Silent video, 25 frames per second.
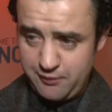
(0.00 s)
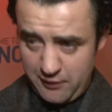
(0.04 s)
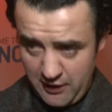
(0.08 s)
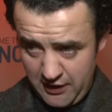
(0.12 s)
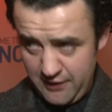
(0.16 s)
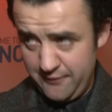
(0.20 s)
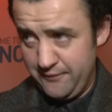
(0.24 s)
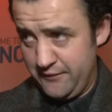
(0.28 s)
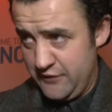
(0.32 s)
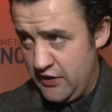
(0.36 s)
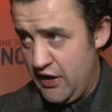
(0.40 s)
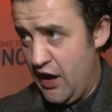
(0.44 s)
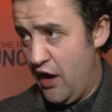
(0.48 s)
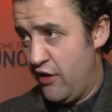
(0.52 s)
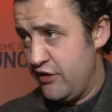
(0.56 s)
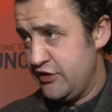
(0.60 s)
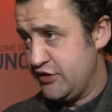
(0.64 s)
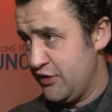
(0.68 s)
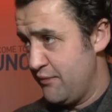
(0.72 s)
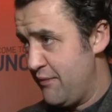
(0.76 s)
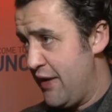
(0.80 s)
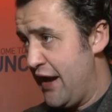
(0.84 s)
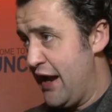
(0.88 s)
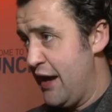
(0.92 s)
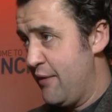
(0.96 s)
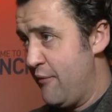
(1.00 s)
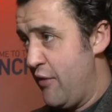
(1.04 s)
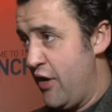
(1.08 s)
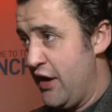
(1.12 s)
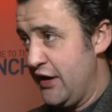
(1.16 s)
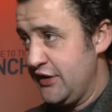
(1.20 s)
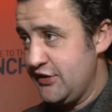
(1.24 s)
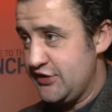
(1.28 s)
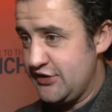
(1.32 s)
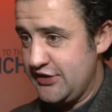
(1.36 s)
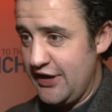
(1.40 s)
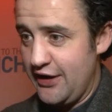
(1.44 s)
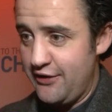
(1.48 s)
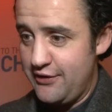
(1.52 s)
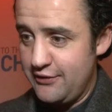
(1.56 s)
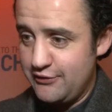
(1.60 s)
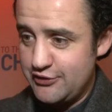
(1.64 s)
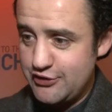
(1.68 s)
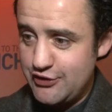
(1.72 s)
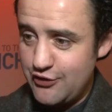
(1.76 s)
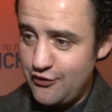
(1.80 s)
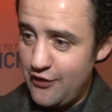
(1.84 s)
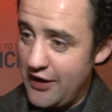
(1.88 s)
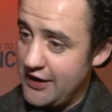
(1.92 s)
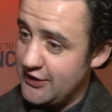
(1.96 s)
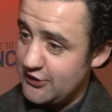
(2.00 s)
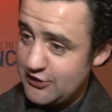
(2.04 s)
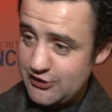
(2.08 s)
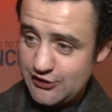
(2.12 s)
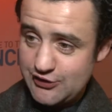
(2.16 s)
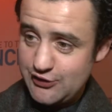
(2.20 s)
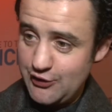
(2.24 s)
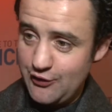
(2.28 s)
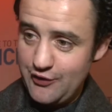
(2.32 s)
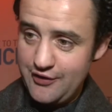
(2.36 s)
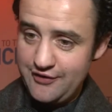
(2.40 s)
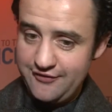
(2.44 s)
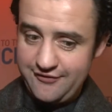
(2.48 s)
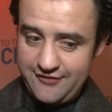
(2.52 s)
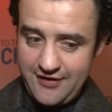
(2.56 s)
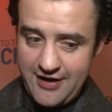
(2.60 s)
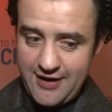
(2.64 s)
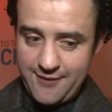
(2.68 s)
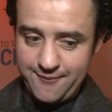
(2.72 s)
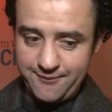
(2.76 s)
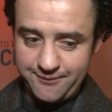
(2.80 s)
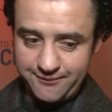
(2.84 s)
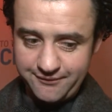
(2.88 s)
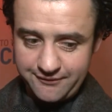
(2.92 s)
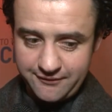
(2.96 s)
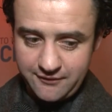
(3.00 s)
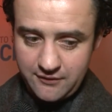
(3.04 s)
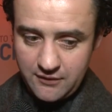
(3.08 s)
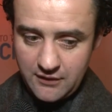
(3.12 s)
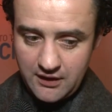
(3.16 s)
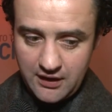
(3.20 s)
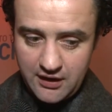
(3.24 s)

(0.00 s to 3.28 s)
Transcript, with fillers: But you know, he's a mate of mine, so it was great to sort of, um,